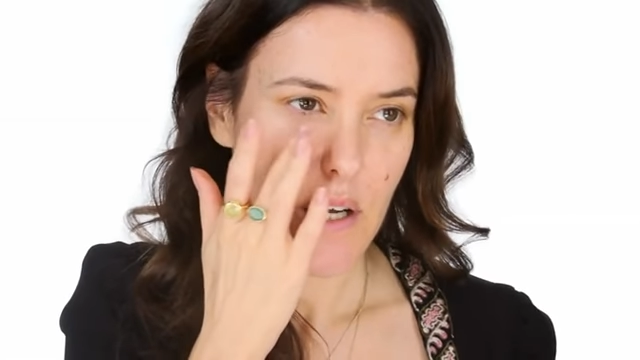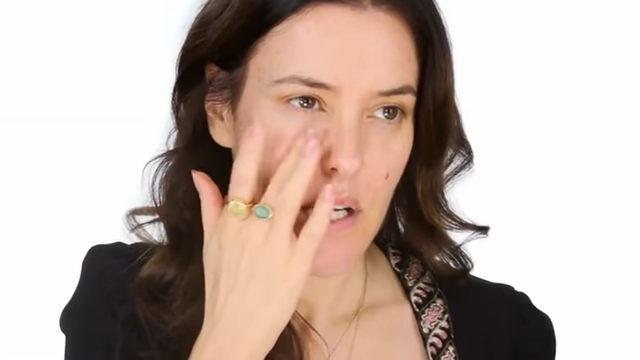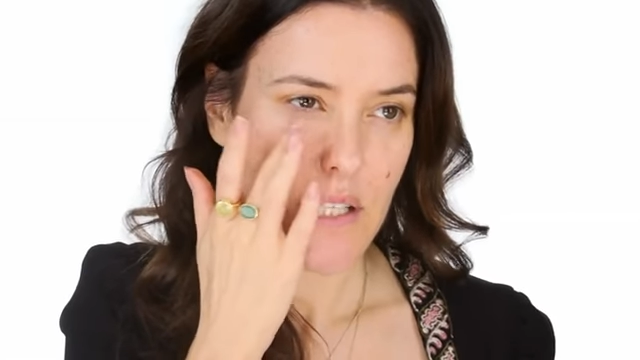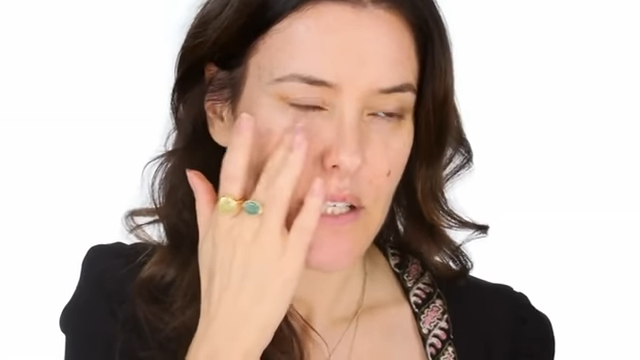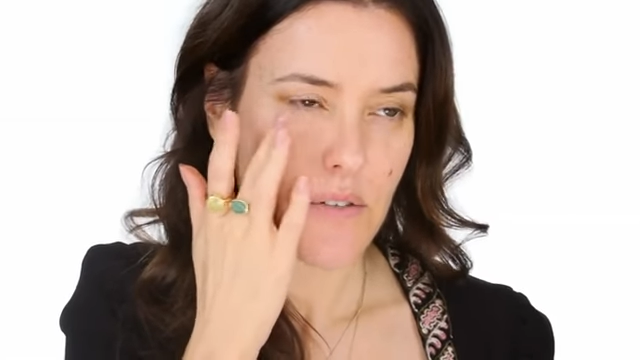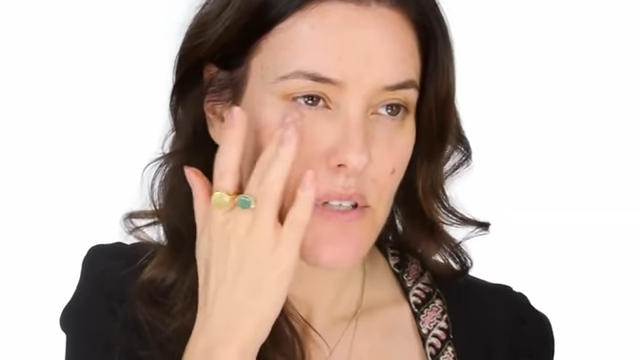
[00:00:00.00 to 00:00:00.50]

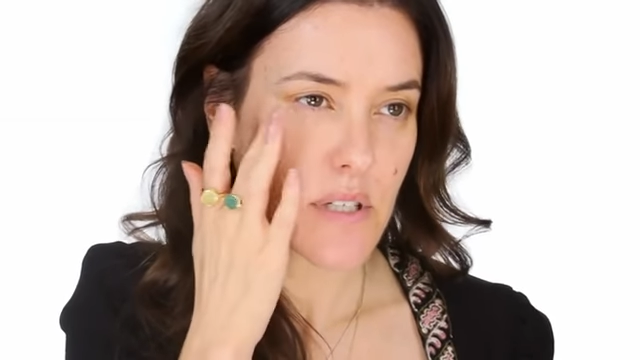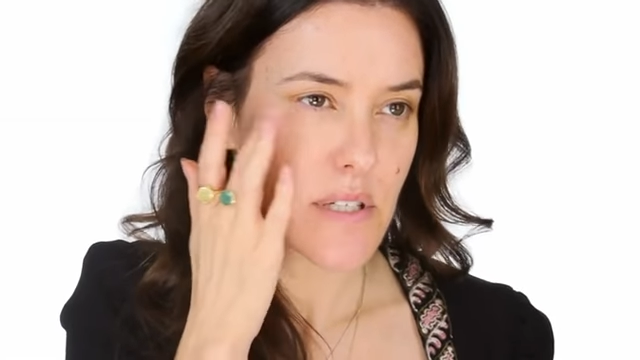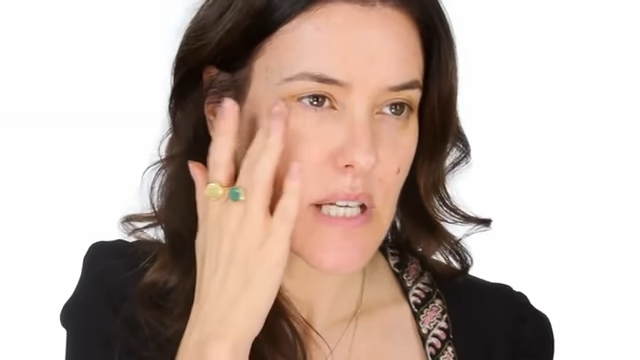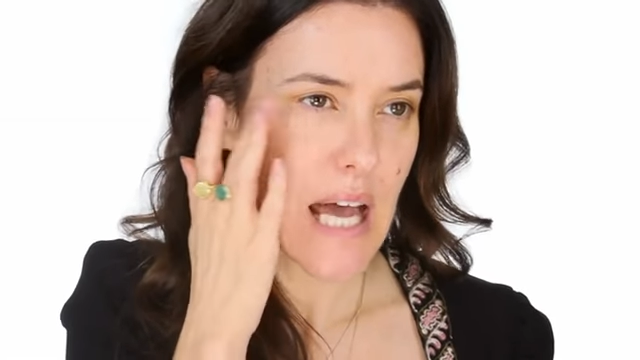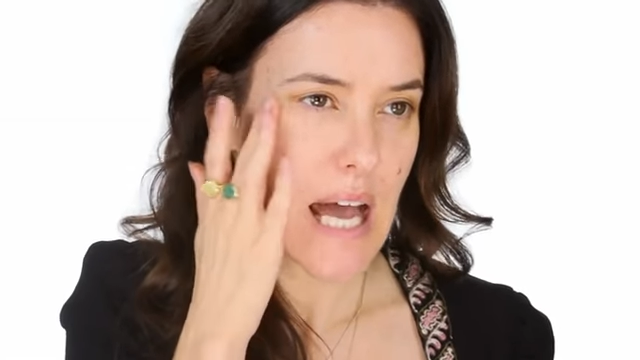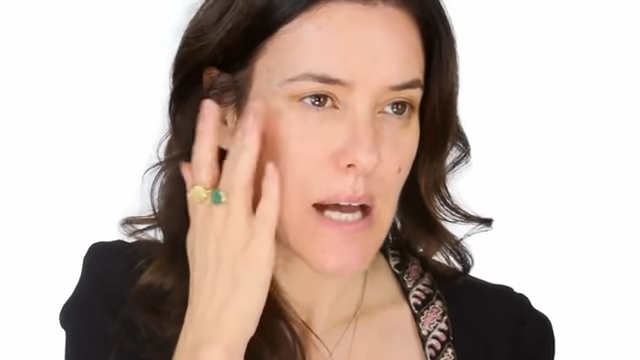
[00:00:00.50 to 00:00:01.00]
And then if you
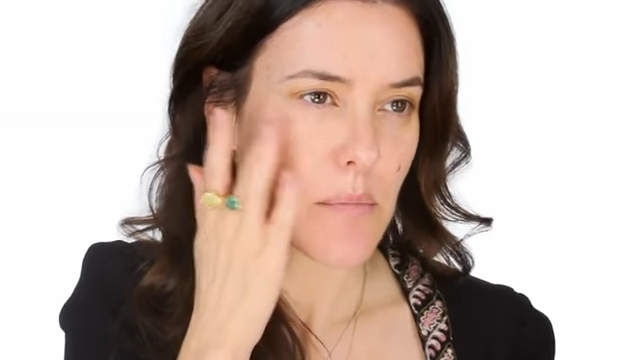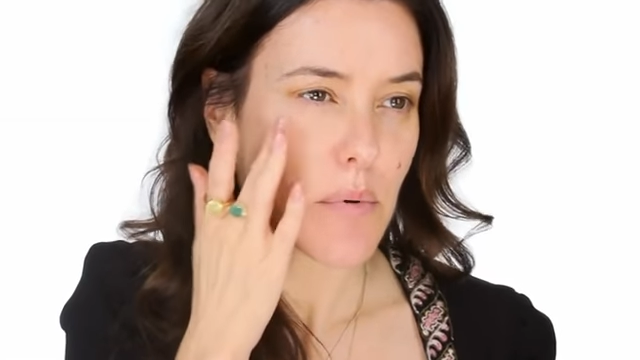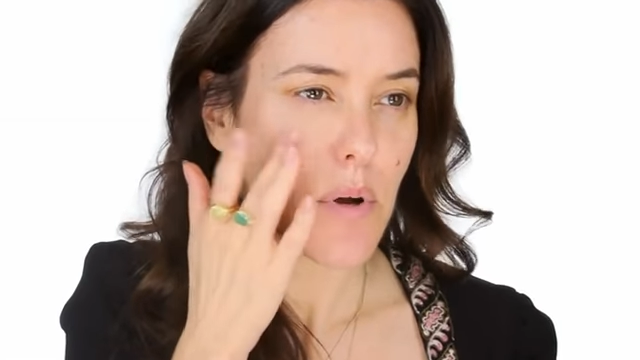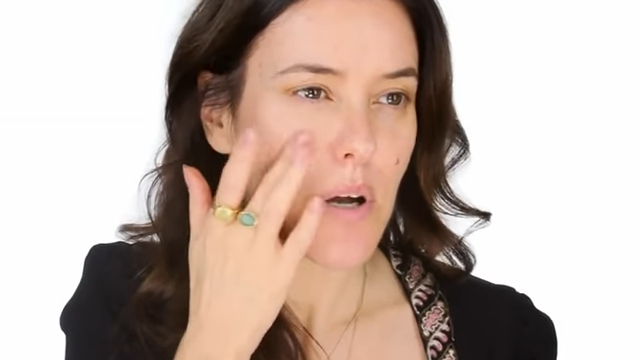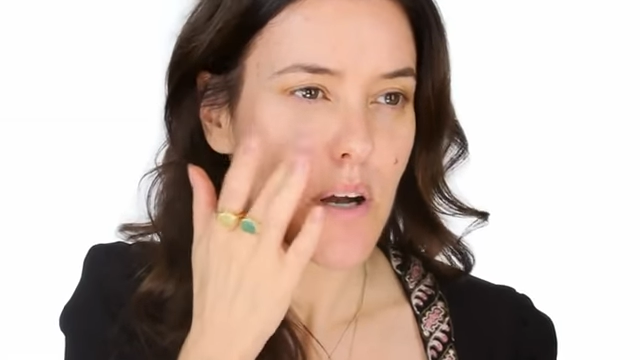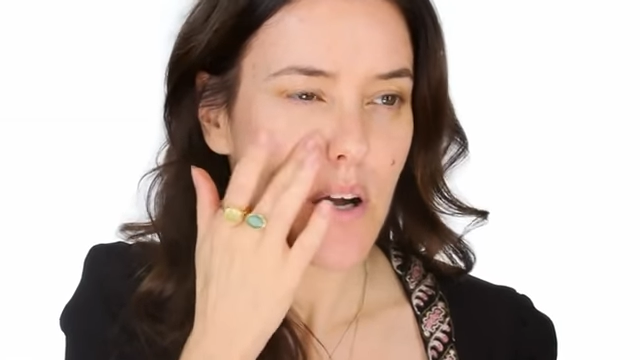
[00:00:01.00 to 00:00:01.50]
just tap
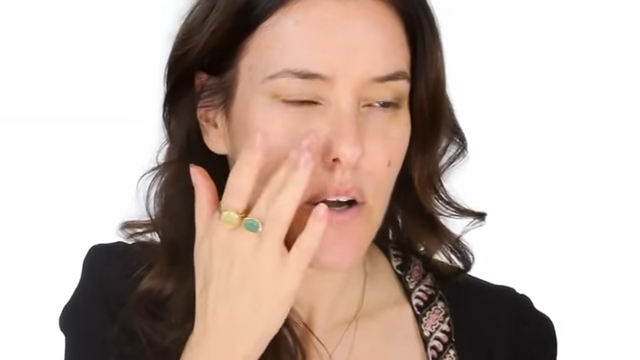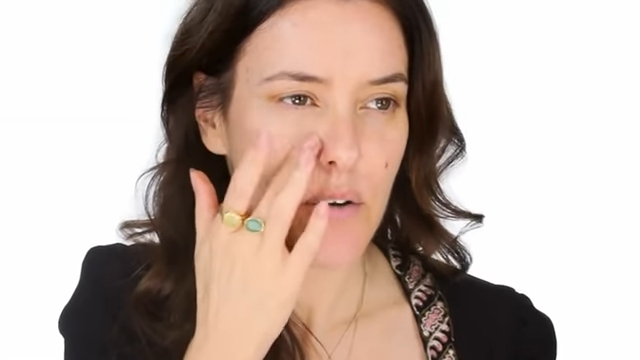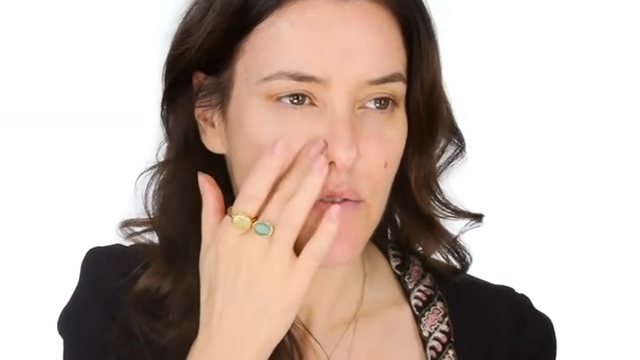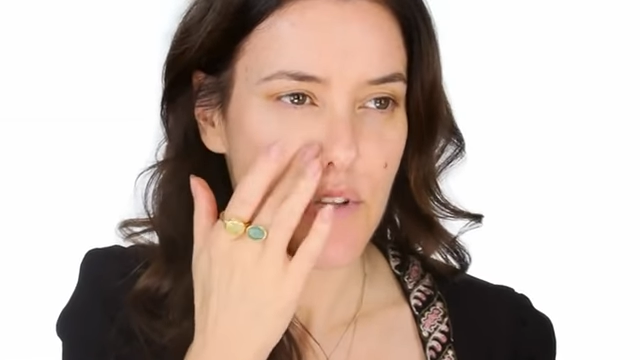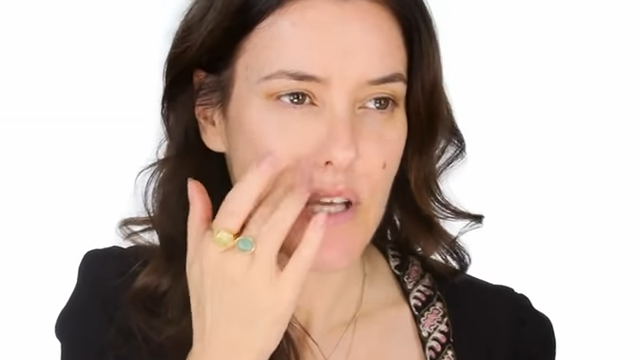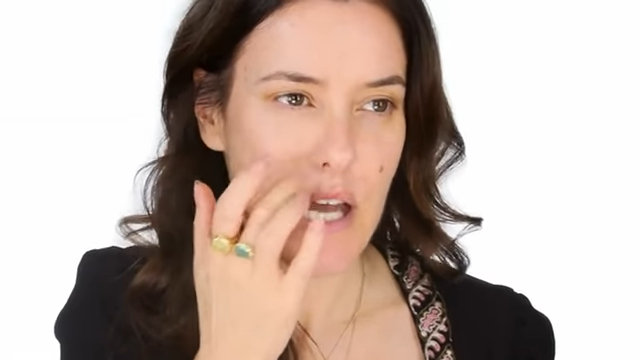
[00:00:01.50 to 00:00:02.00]

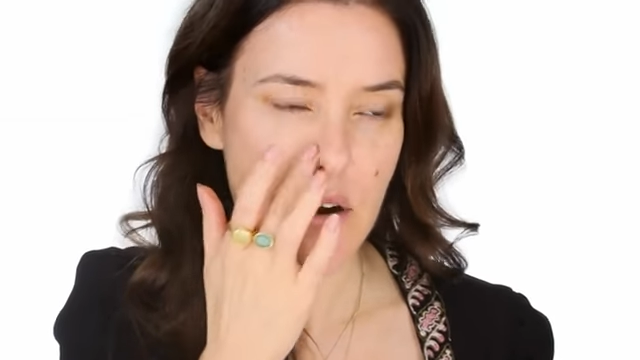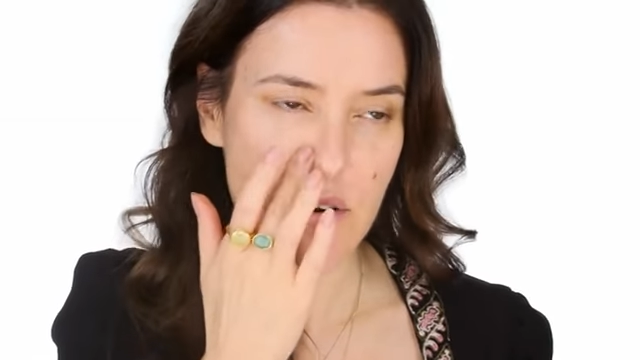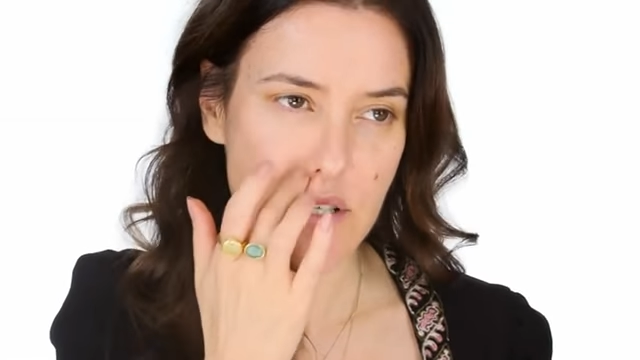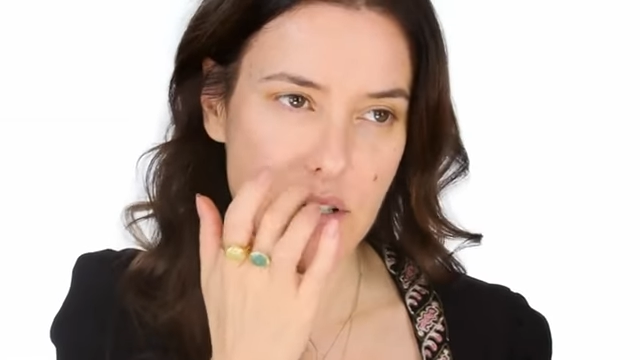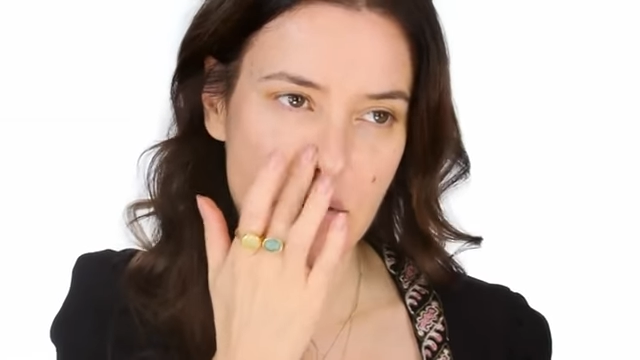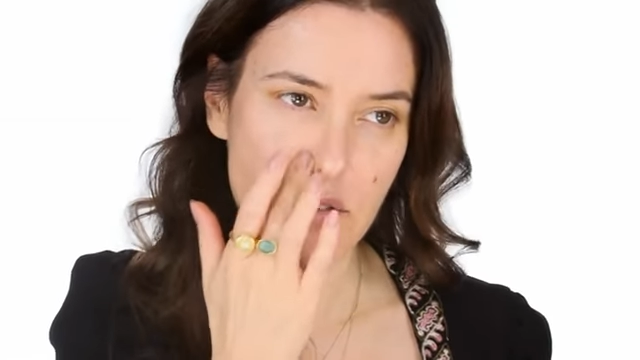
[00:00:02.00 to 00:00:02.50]
over the
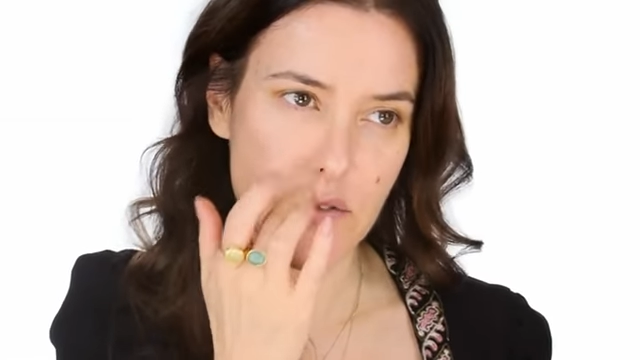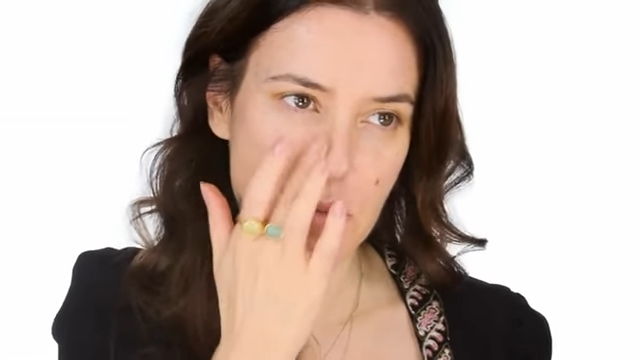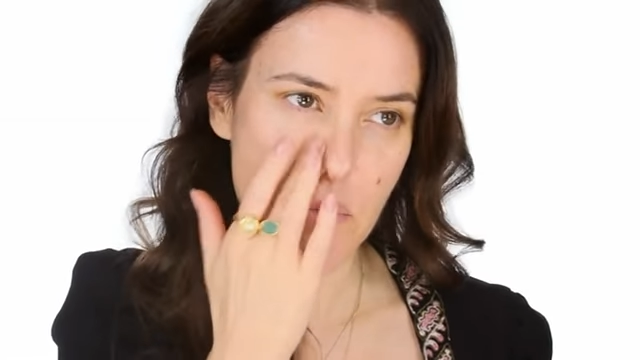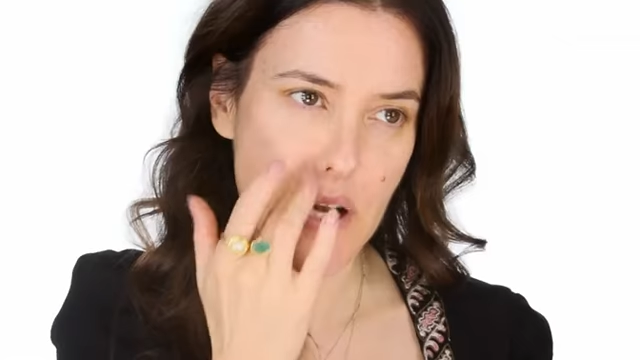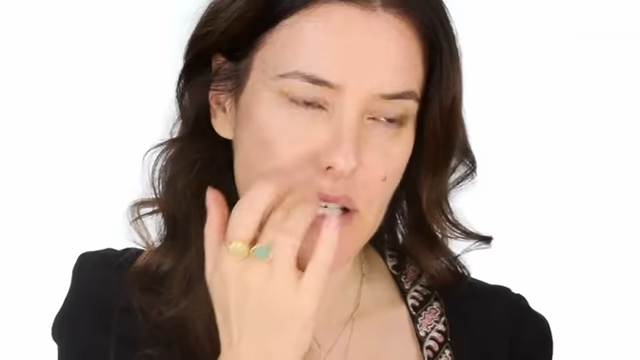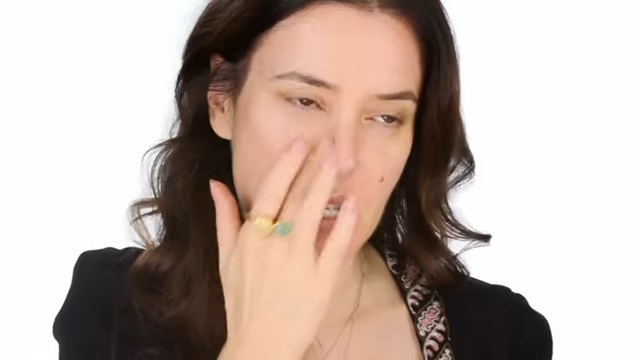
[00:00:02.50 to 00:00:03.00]
areas that you
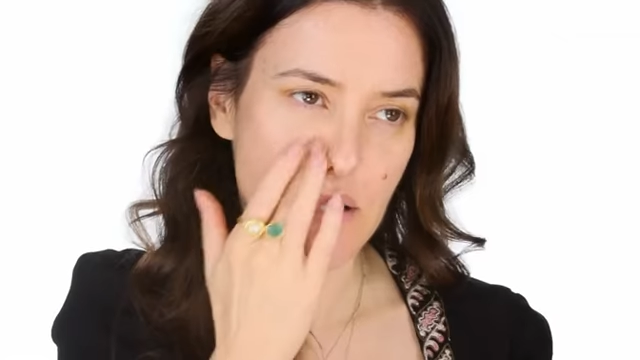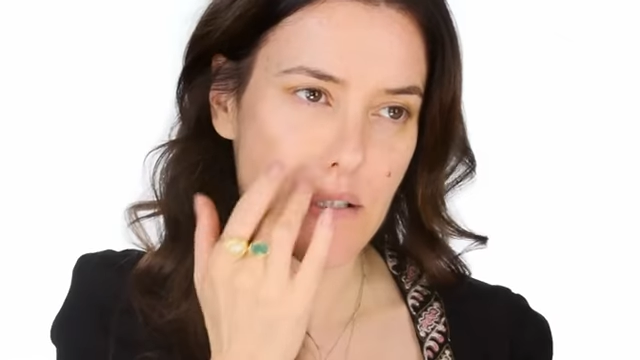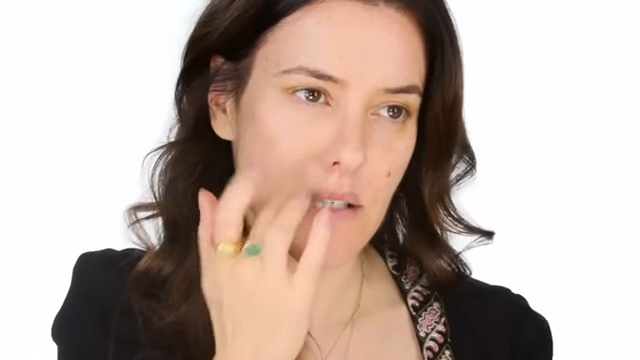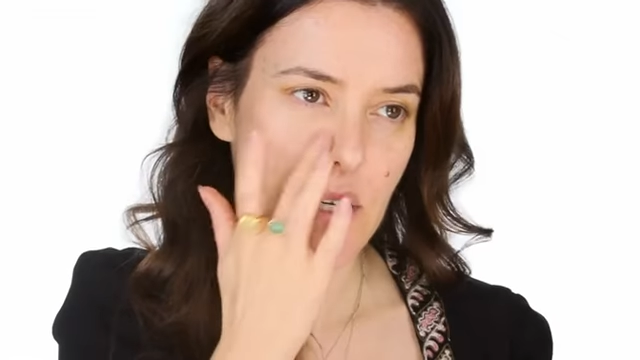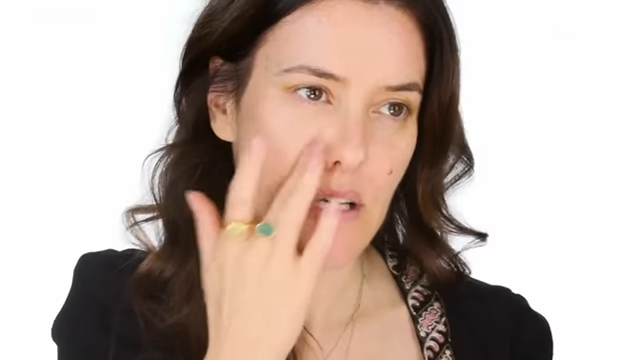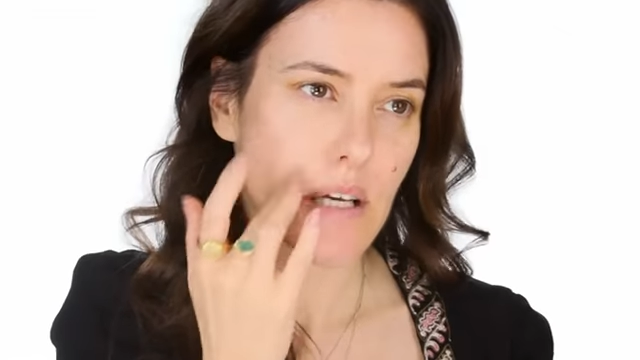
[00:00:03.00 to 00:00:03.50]
spread
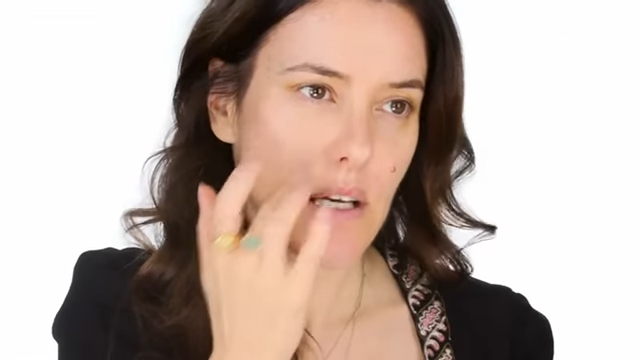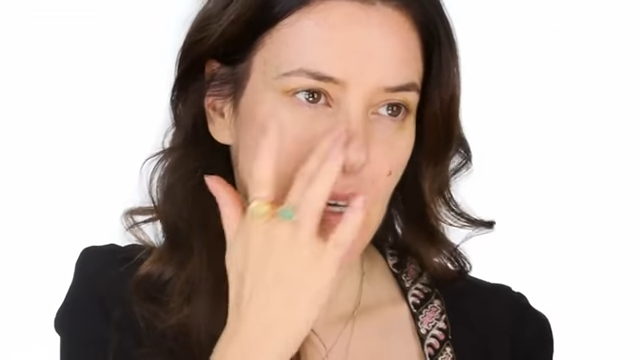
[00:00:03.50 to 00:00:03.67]
it,